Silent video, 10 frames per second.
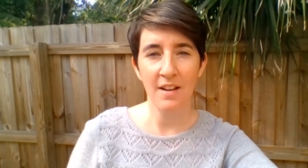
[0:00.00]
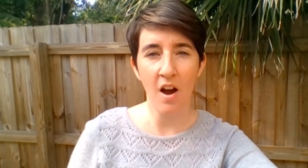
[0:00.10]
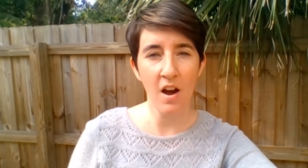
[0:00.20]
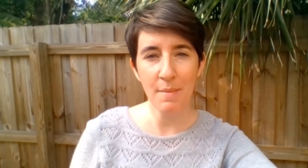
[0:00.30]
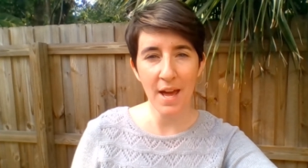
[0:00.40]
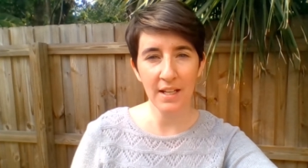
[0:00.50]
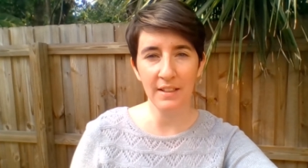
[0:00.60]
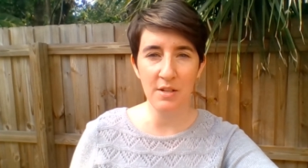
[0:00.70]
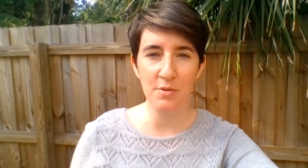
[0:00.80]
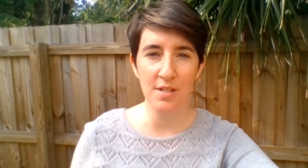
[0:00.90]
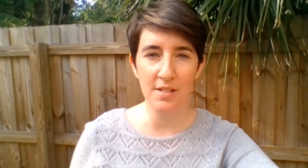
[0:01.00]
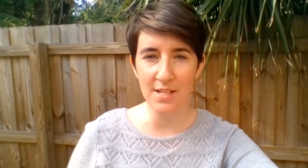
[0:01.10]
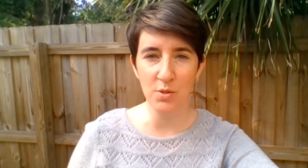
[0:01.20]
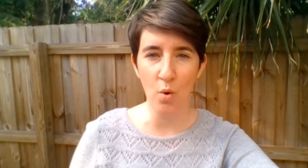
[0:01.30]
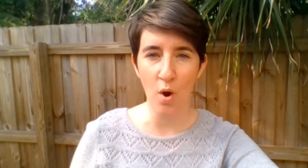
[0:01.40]
automatically uses
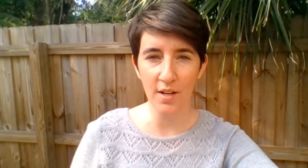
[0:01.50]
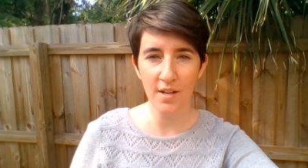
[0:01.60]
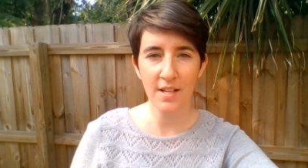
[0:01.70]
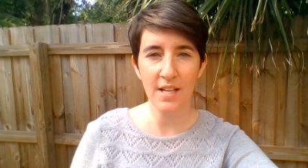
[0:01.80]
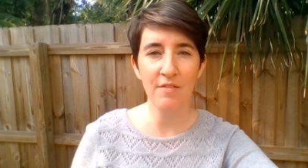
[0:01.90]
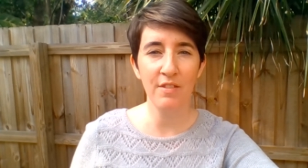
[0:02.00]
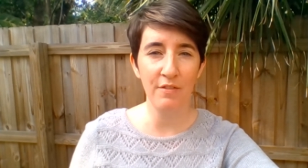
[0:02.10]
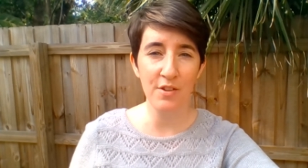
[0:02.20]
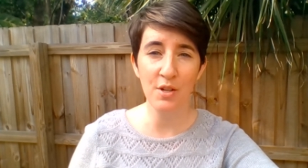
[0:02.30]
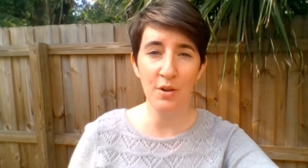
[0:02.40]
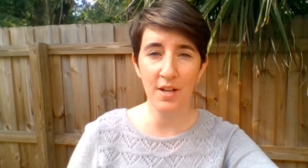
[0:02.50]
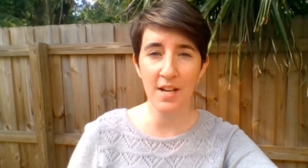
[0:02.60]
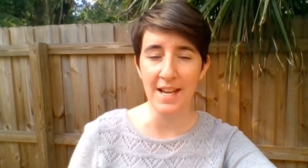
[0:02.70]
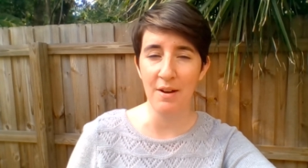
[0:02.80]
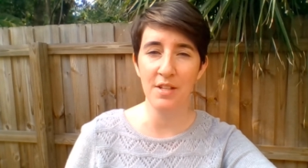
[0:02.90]
less water, even if you don't
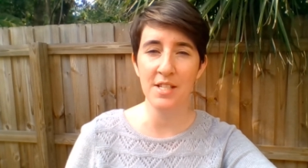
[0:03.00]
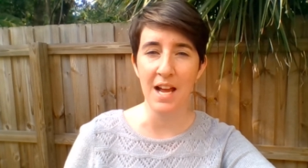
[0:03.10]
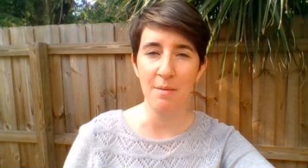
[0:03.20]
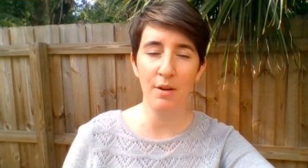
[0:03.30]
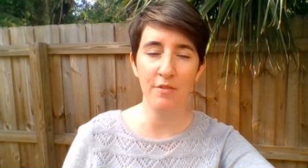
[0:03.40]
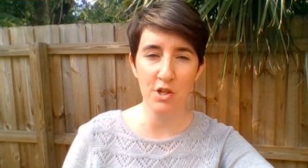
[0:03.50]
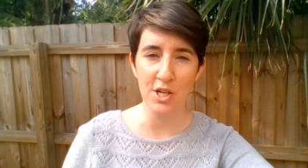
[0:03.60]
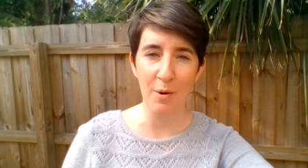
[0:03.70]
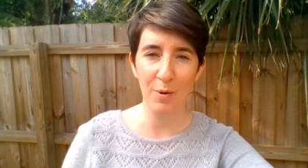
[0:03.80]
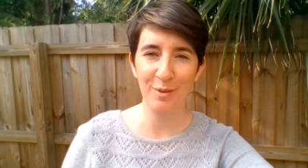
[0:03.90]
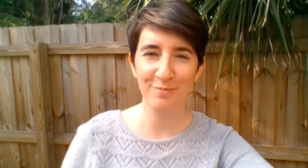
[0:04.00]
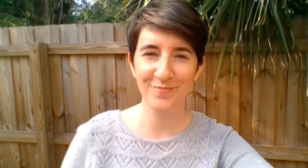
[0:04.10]
cut down the time of your shower.